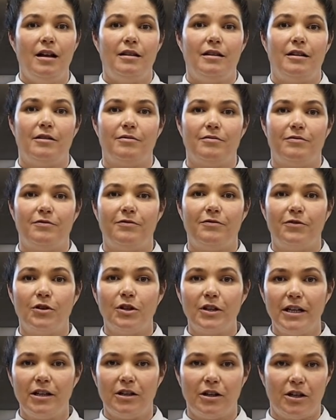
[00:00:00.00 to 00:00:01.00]
They're
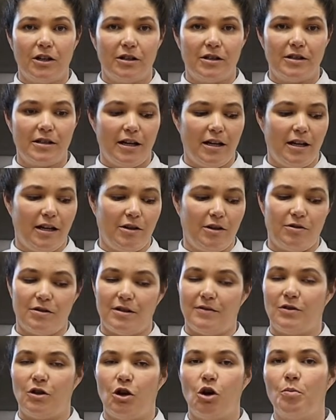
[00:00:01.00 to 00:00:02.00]
fully cooked, and you just
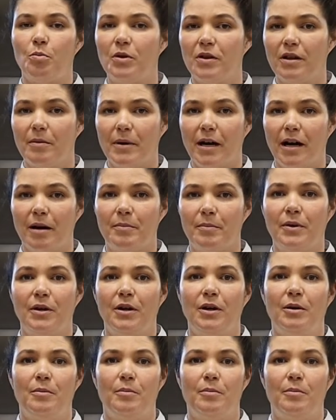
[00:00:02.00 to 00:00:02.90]
have to open them up,